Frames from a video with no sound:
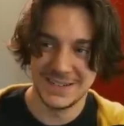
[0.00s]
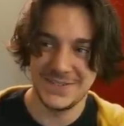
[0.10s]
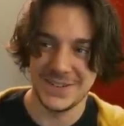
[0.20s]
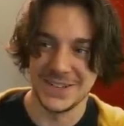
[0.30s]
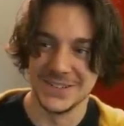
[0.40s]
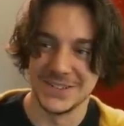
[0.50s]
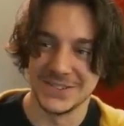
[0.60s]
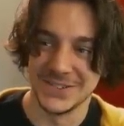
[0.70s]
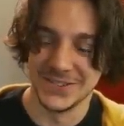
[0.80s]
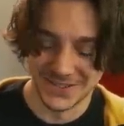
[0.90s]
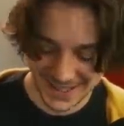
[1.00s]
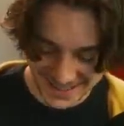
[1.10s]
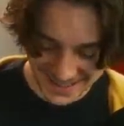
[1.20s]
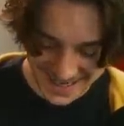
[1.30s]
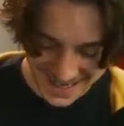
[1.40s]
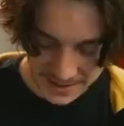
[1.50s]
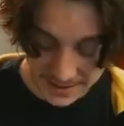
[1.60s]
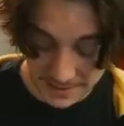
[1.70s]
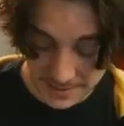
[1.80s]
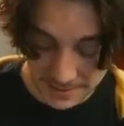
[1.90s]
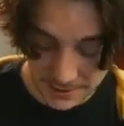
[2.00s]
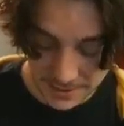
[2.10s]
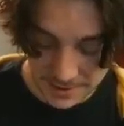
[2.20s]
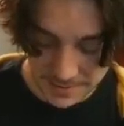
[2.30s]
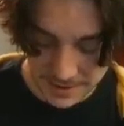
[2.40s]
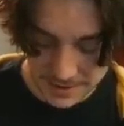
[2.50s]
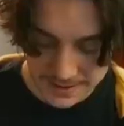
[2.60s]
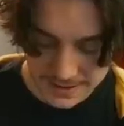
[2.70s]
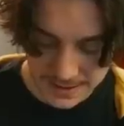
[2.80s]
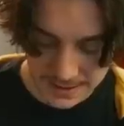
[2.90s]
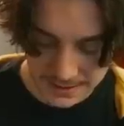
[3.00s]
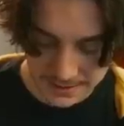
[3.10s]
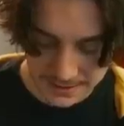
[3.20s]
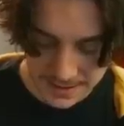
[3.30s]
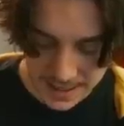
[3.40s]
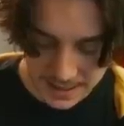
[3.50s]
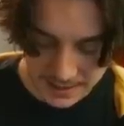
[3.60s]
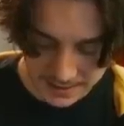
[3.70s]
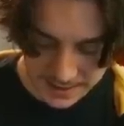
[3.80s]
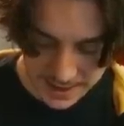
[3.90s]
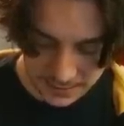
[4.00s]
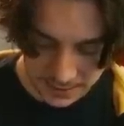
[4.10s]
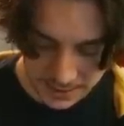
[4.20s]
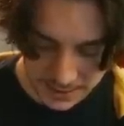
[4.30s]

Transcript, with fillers: follow through on that. I don't know, maybe you would, but still not not worth